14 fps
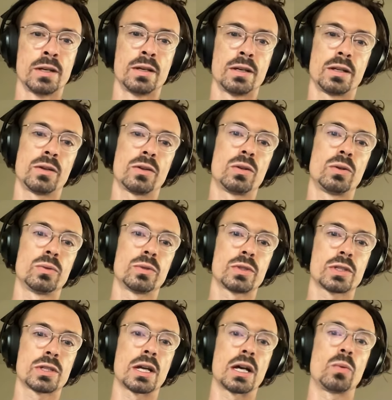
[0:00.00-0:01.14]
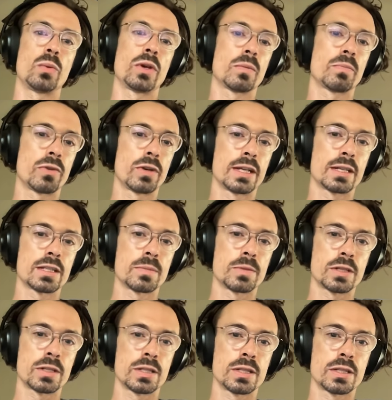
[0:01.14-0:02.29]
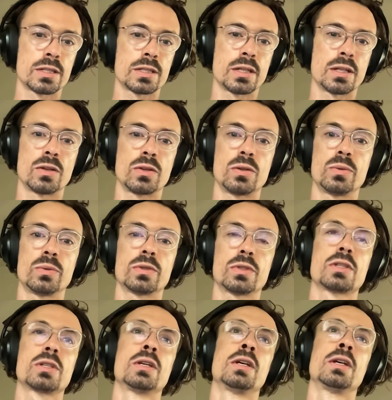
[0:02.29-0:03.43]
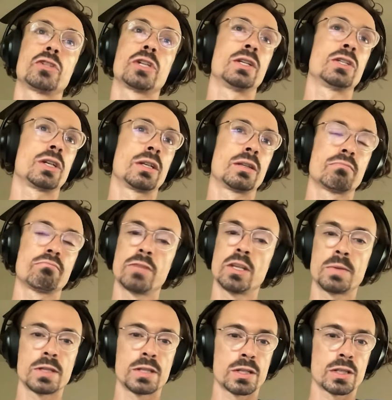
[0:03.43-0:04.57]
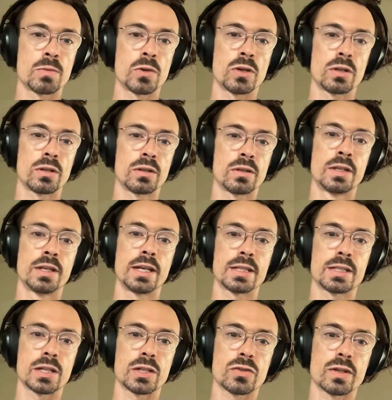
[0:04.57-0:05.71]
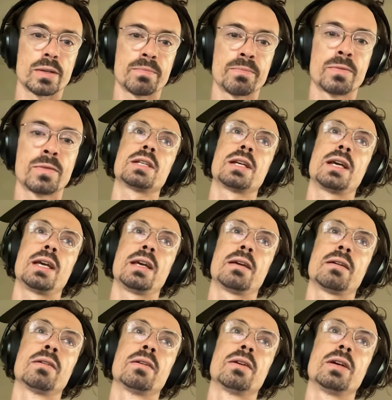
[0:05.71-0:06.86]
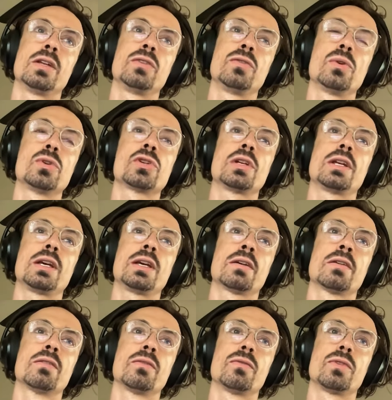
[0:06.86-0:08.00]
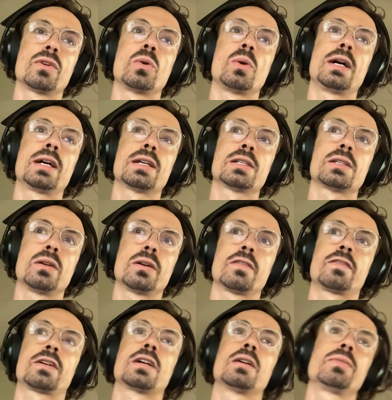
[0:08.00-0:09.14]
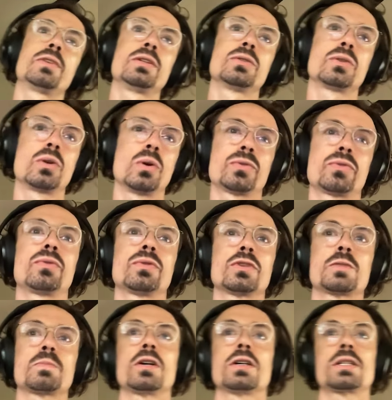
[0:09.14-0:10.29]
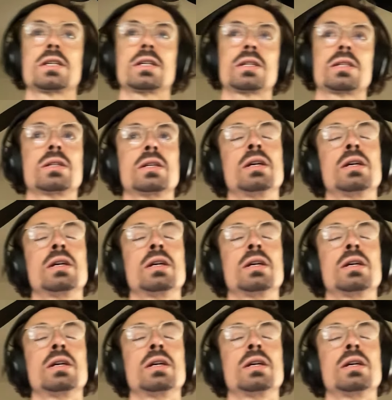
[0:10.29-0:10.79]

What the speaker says: It includes how we operate as a business. It includes changing the business model, etc. So it usually requires a lot of the company to go through this process.